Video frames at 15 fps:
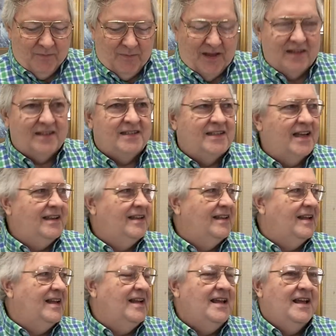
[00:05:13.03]
But
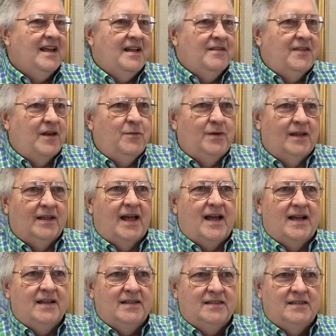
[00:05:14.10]
suddenly they
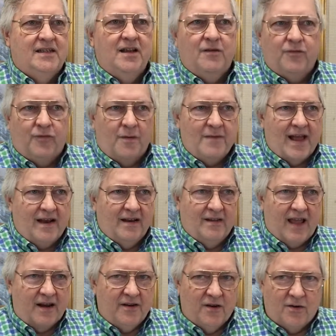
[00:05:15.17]
realized, you know, from
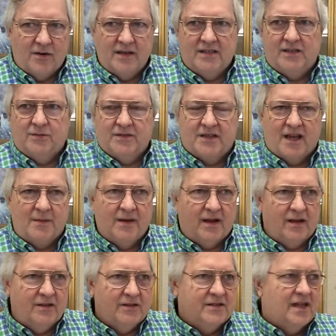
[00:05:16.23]
that, that noise that was coming,
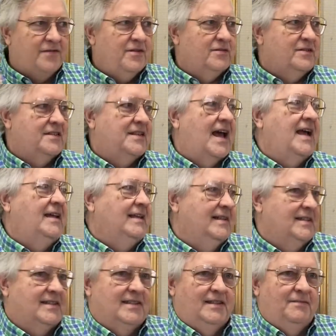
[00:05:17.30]
all of a sudden there's
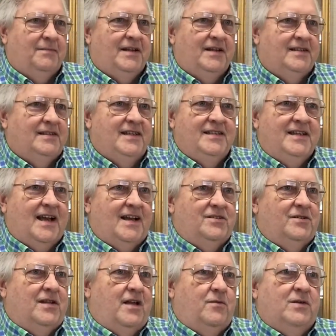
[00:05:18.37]
silence. Because these
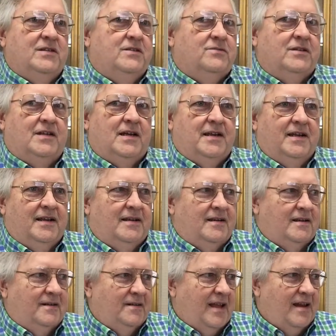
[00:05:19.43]
guys are like, what's going on here?
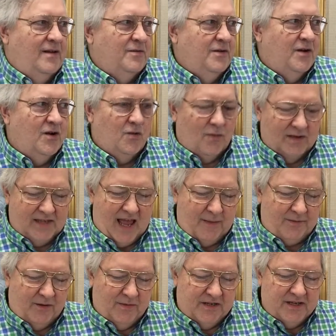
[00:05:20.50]
They don't know what's
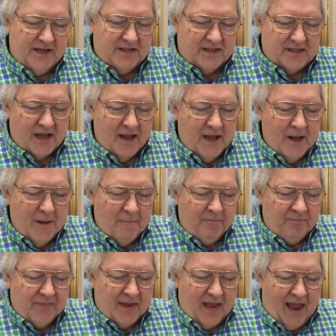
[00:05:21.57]
happening with Jesus.
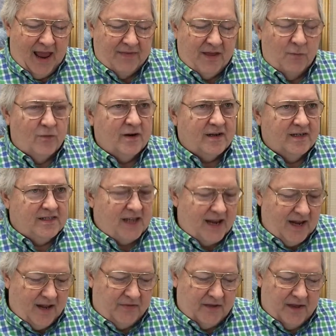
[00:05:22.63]
And they weren't going to say
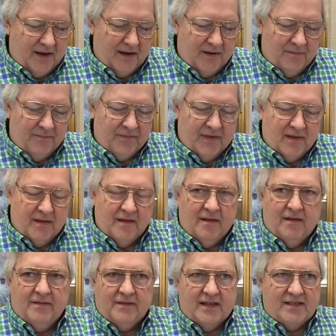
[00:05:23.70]
anything.
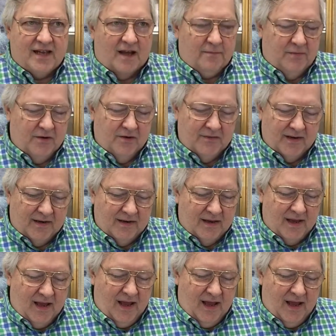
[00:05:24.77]
They stopped moving.